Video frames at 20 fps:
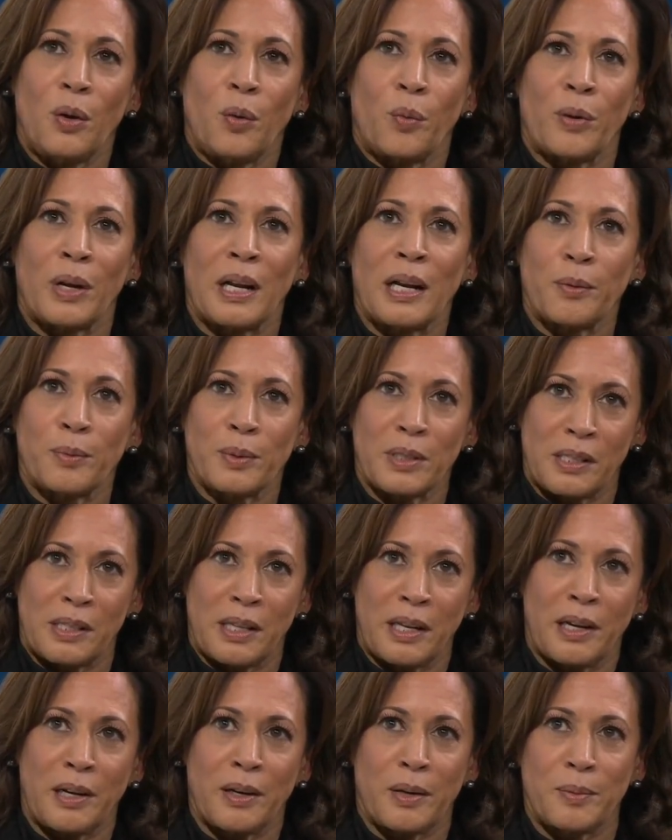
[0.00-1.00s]
When I was
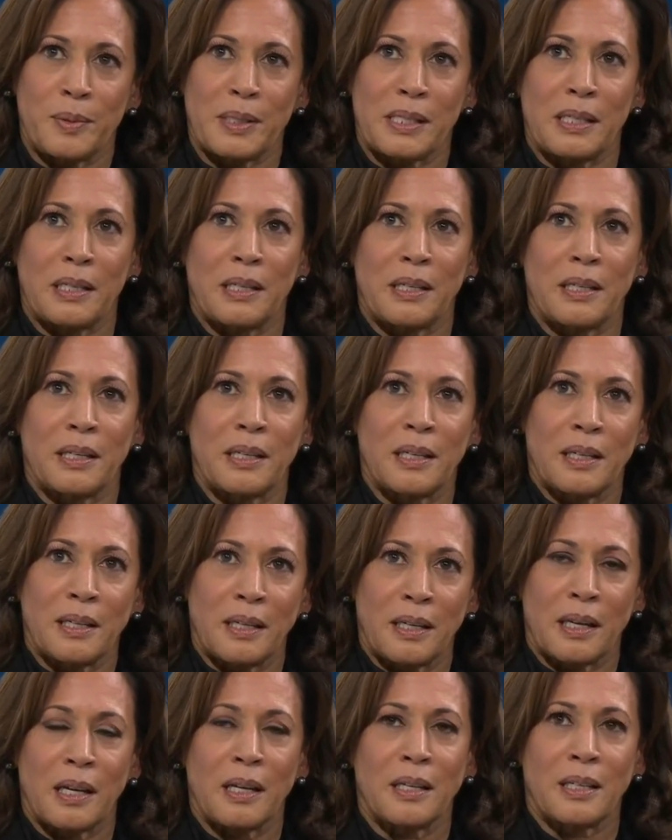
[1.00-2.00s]
there, I was
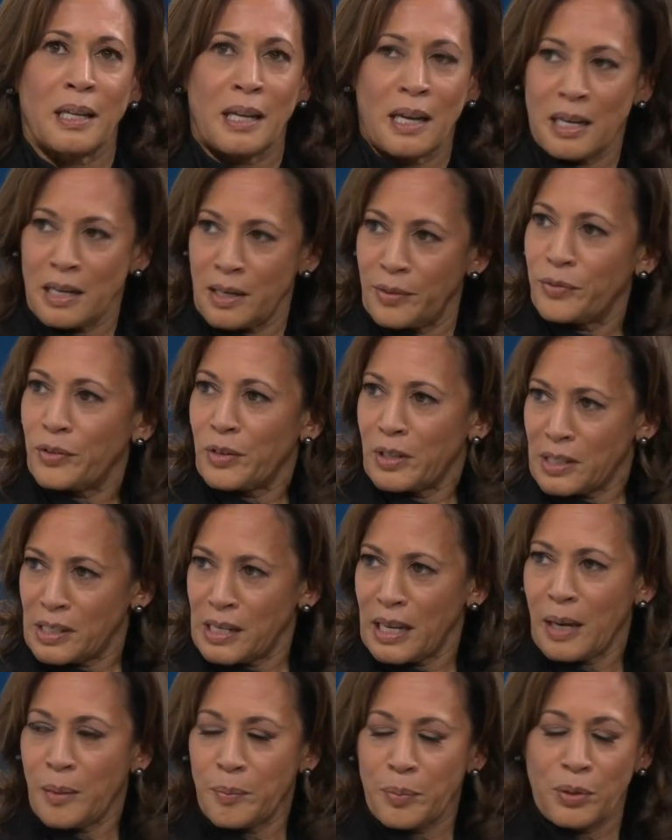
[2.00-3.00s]
at Ghana, for
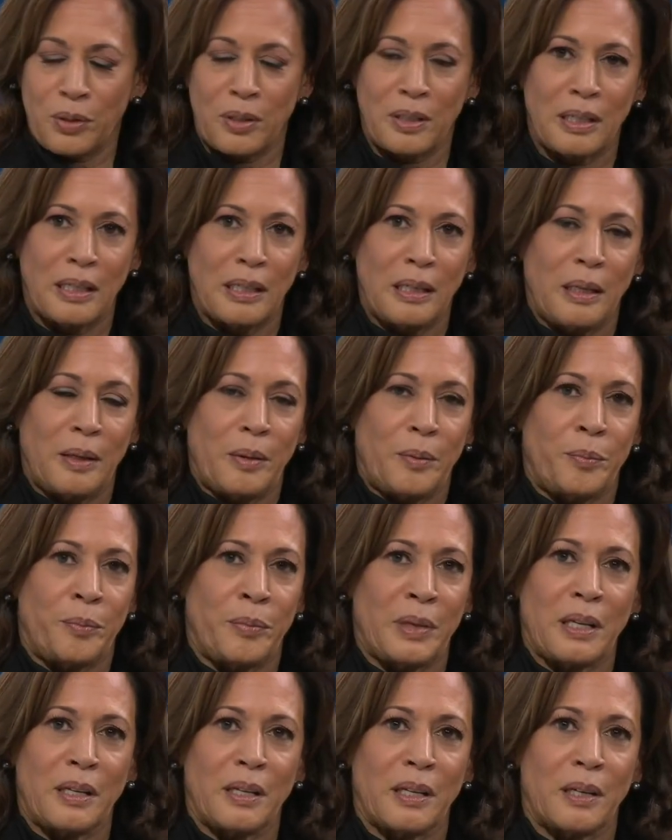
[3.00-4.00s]
example,
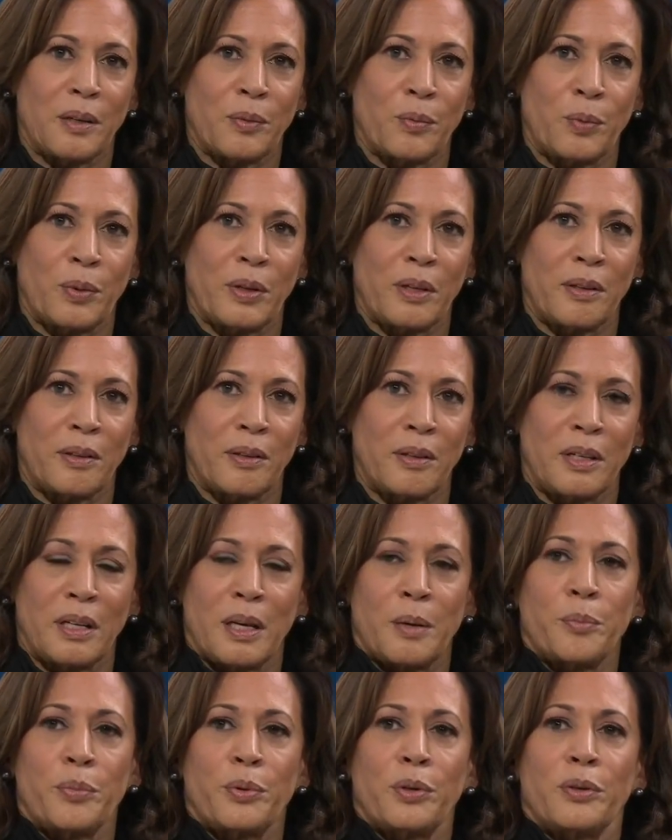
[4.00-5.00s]
meeting with a
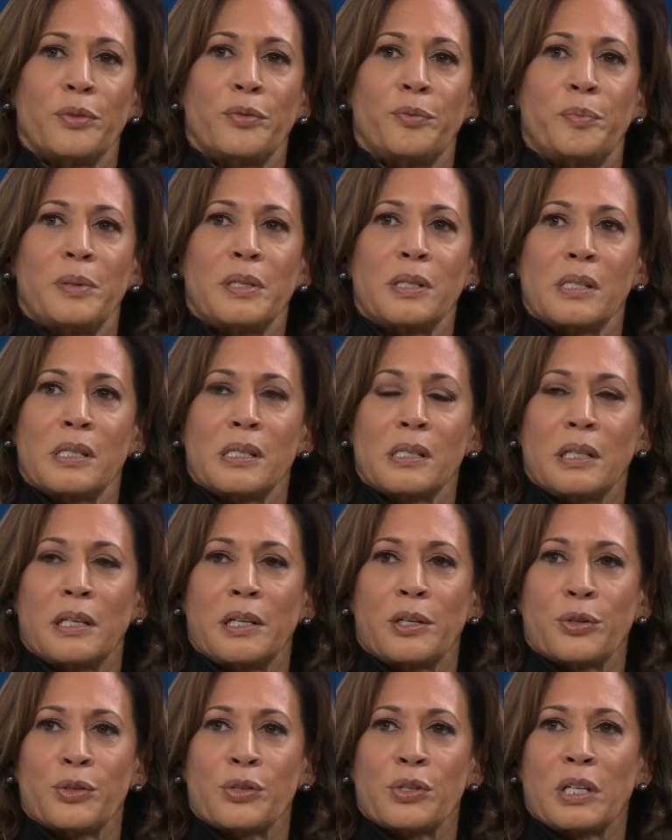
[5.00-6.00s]
number of business
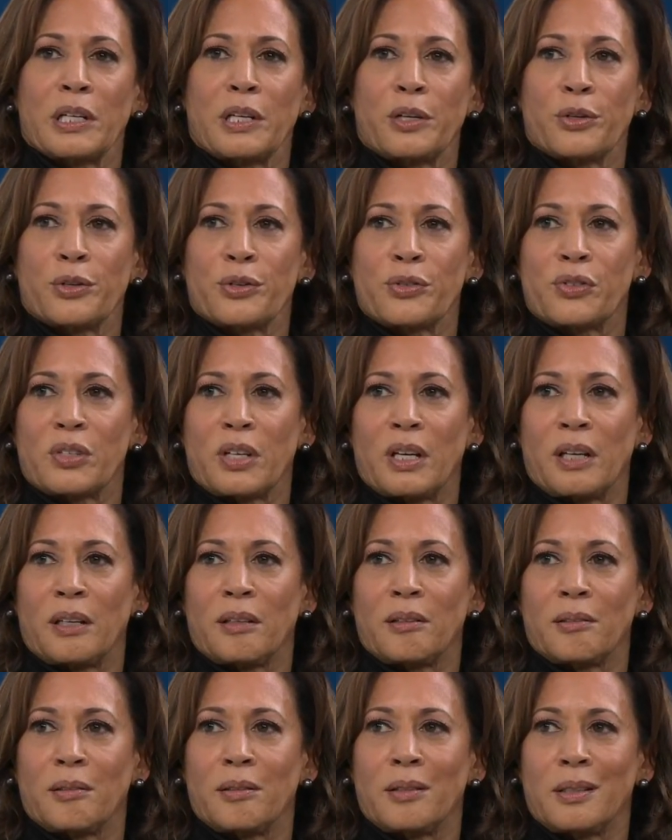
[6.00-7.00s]
leaders
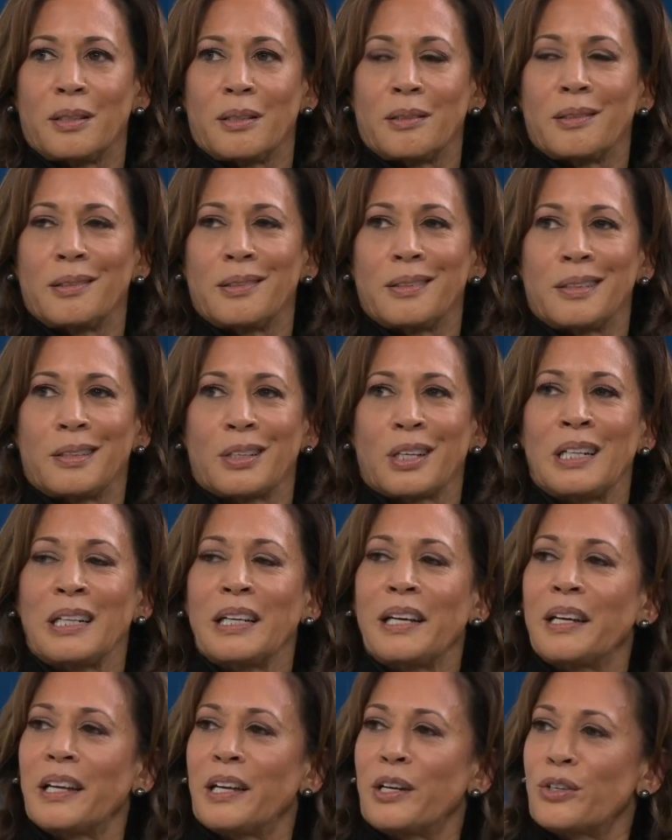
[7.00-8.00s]
in the
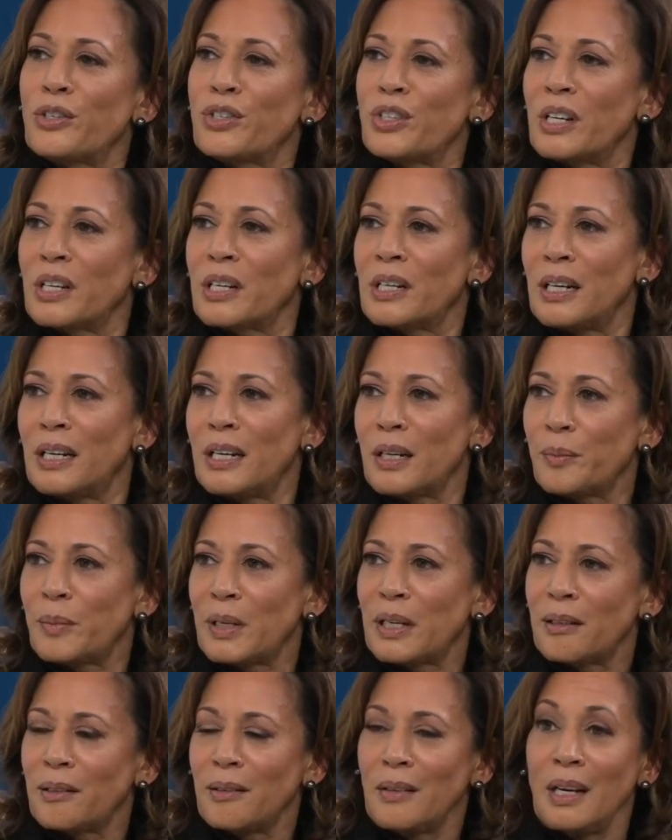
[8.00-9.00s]
clean energy
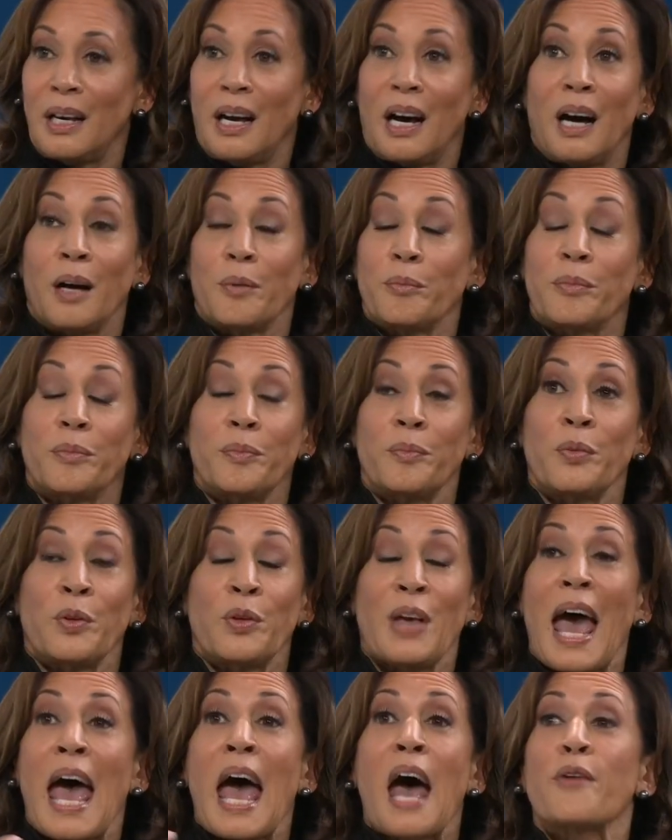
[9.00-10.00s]
economy,
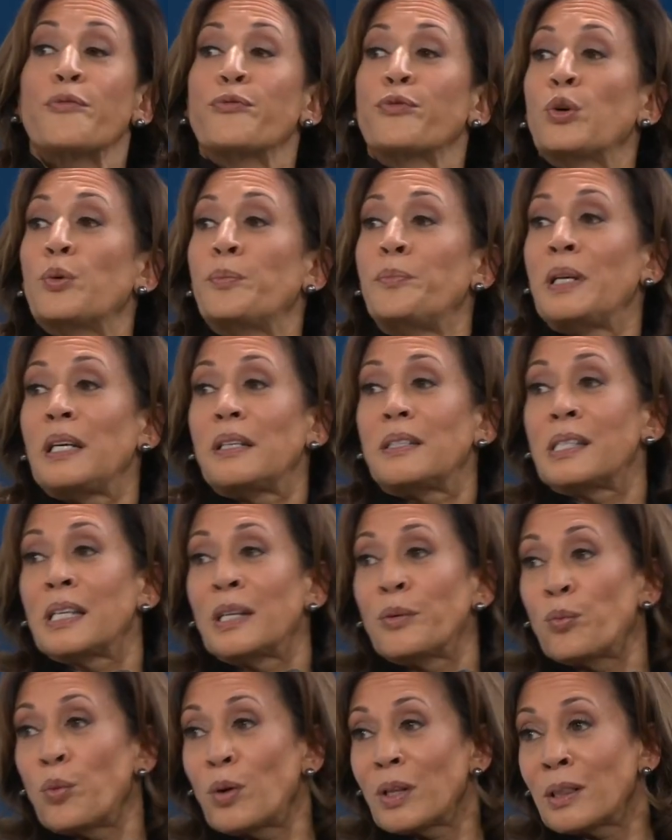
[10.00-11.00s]
Afrobeats
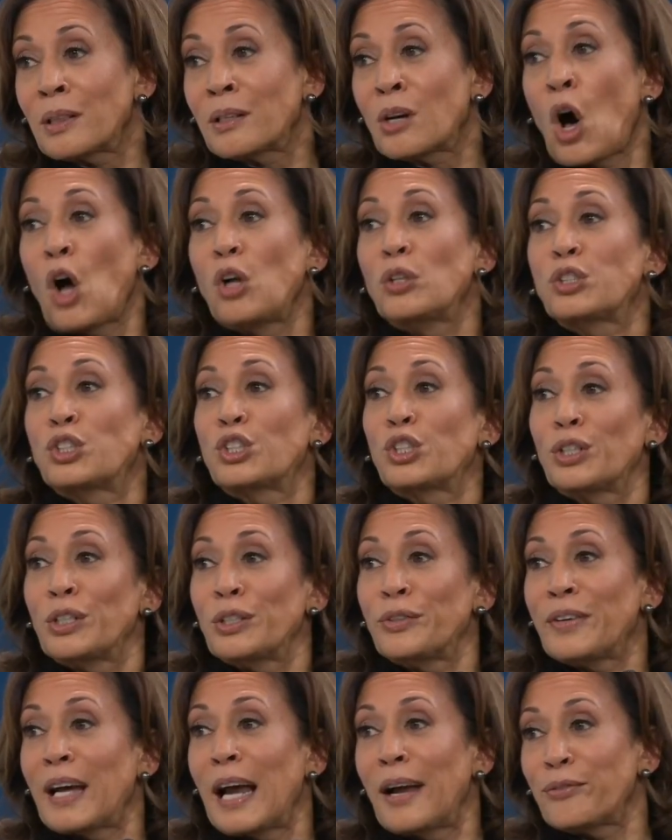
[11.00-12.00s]
and what culture
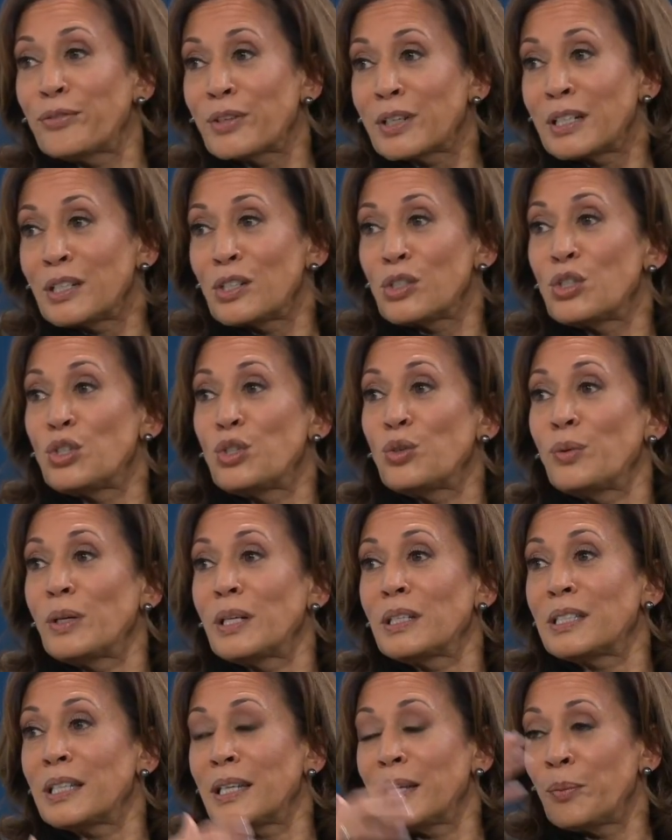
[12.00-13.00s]
of Africa is
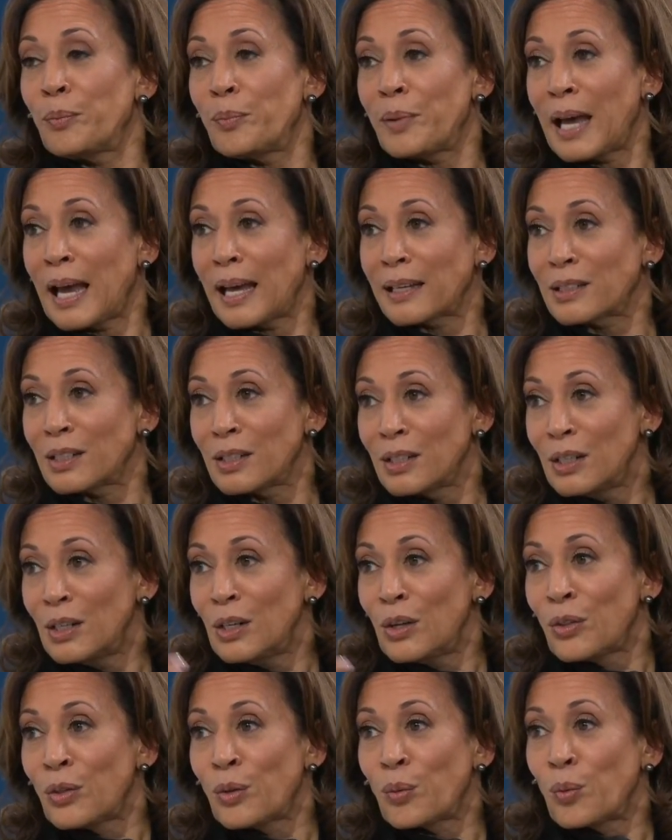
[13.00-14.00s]
doing to impact
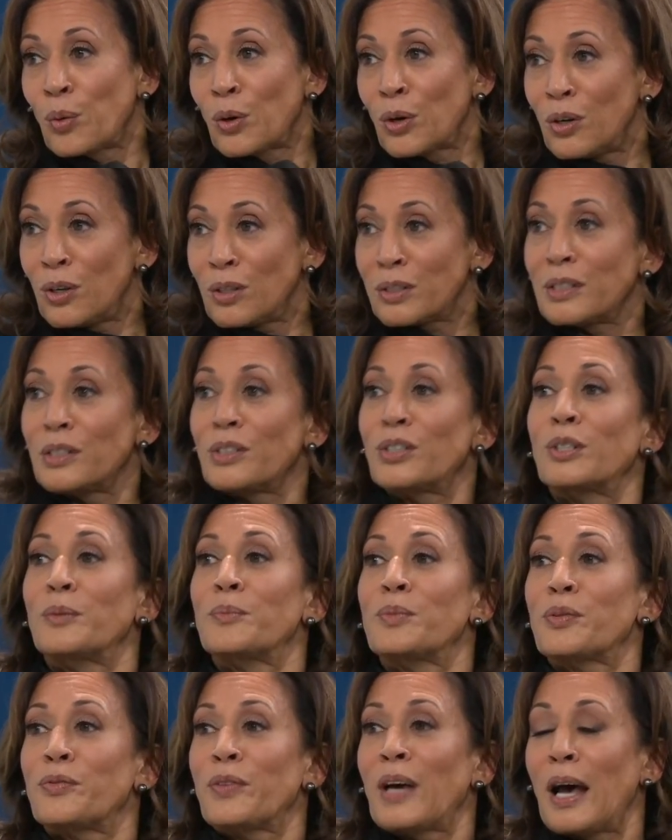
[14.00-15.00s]
the world in
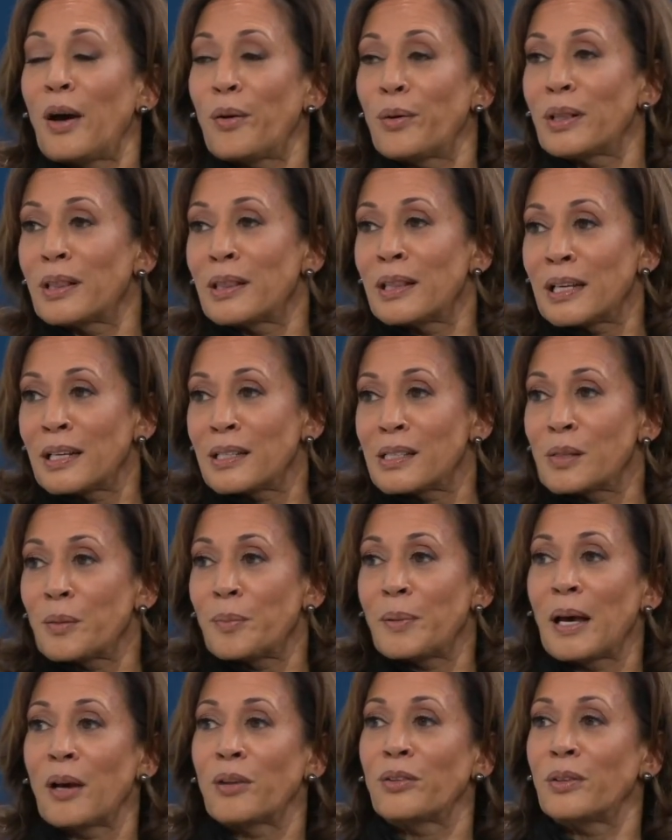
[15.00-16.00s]
terms of how it thinks
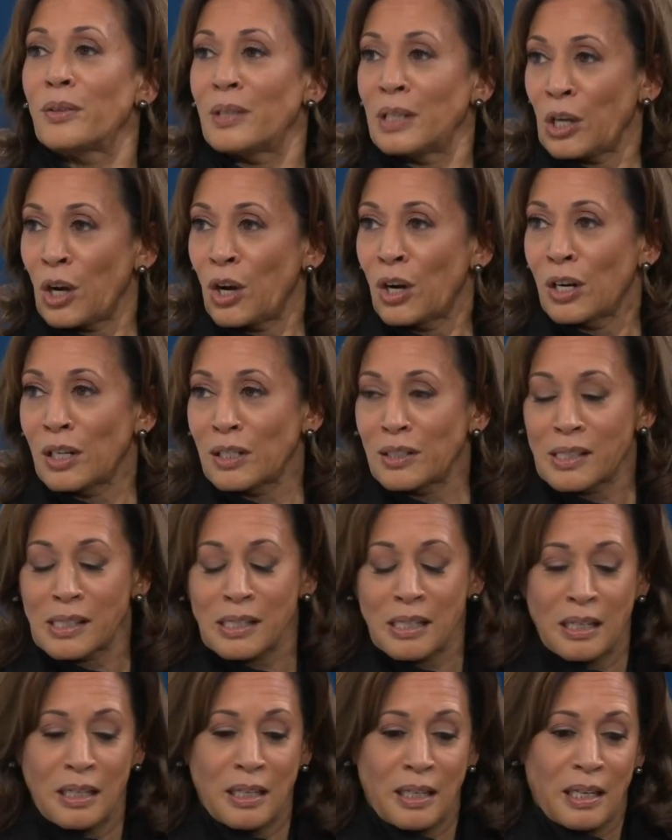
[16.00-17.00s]
about the
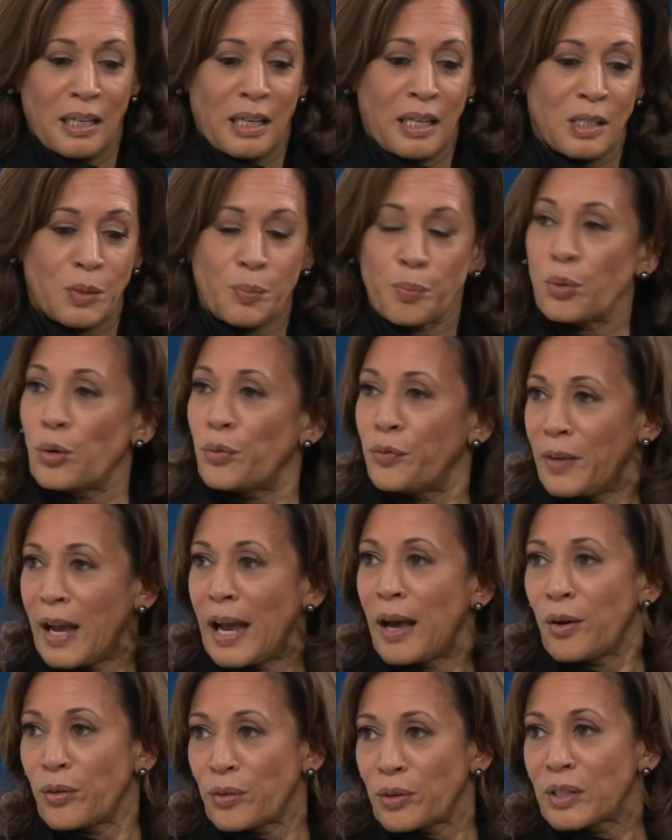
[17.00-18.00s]
arts is
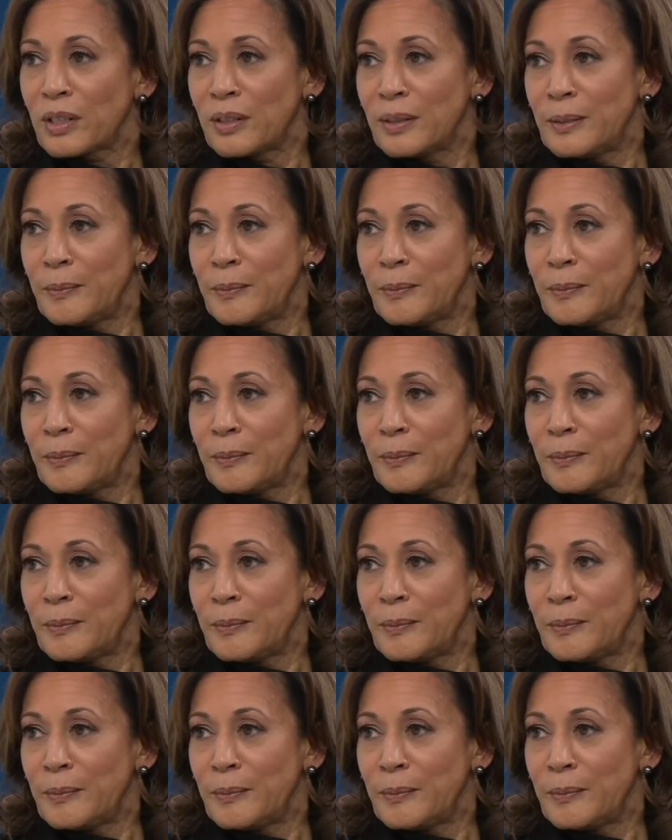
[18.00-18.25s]
profound.